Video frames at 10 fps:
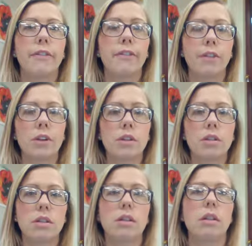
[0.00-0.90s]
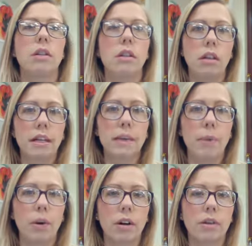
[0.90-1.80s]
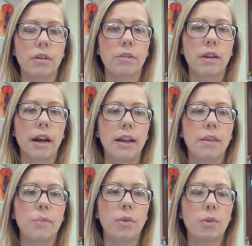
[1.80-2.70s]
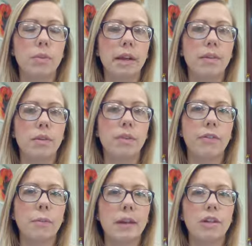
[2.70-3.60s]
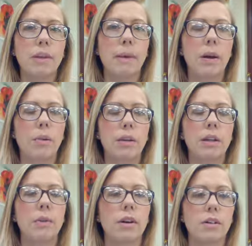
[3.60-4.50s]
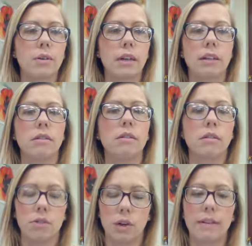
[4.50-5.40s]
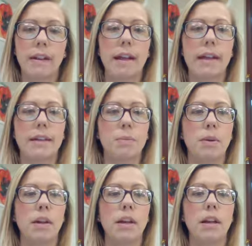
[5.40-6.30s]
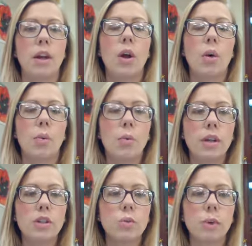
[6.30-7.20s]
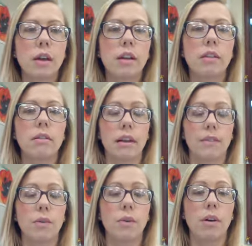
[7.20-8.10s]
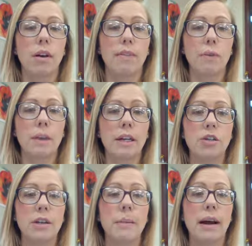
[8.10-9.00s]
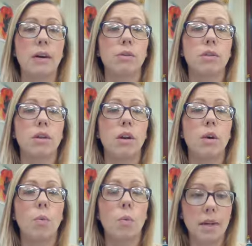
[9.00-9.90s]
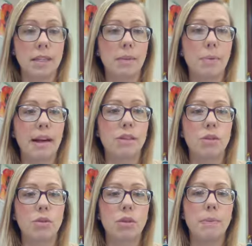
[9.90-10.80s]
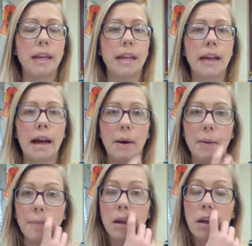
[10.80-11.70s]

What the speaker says: First, look at the board. Okay, the board will give you information about what you are doing during that class period, which will give you information about what supplies you should be getting out.